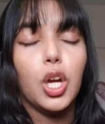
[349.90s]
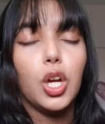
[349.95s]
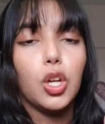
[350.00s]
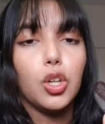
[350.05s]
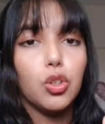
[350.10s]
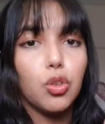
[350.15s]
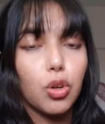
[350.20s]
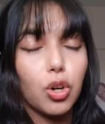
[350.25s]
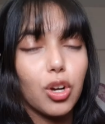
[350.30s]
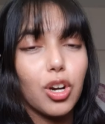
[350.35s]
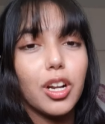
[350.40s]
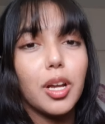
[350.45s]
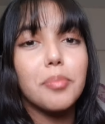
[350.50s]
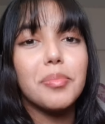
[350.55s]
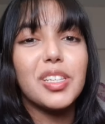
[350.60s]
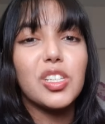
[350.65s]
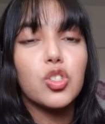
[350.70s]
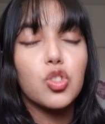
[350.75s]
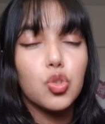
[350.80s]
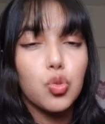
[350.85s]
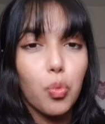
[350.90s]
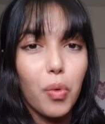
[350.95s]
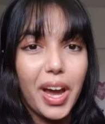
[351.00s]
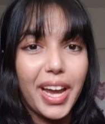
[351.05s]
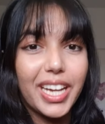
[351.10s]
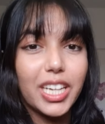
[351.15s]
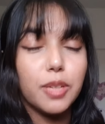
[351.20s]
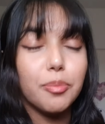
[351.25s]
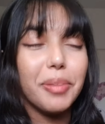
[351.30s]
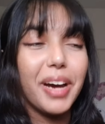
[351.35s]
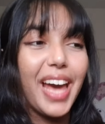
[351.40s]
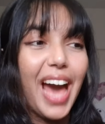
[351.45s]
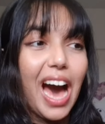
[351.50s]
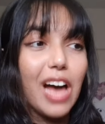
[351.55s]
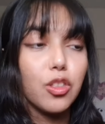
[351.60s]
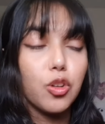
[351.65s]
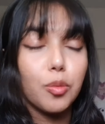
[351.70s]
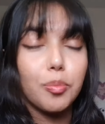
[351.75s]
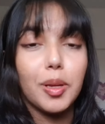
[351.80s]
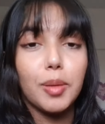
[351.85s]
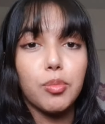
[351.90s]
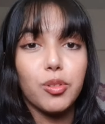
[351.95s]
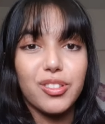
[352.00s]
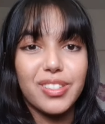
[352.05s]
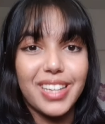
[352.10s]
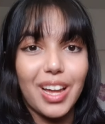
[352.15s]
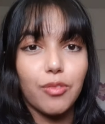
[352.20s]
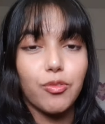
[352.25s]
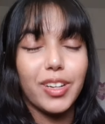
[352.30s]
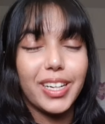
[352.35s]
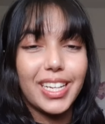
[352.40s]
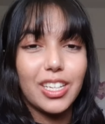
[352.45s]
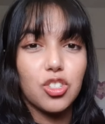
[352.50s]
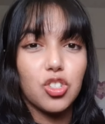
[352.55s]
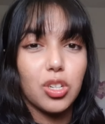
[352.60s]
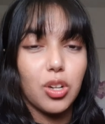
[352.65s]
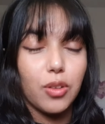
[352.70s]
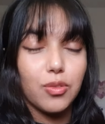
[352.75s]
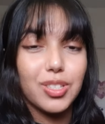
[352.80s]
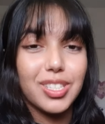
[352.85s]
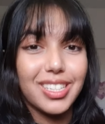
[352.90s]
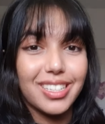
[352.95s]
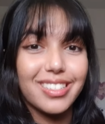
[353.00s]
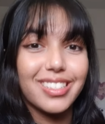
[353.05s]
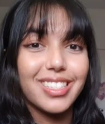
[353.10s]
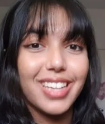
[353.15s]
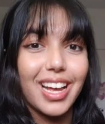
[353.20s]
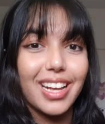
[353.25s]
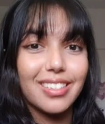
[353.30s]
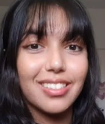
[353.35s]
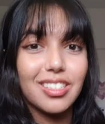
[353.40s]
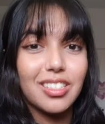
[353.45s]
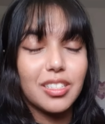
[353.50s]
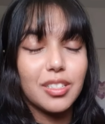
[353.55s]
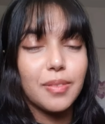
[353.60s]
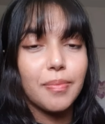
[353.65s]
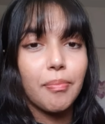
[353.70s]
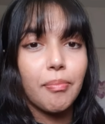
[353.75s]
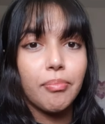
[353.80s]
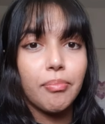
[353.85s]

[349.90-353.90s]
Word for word: you're gonna be swayed by other people's definition of success.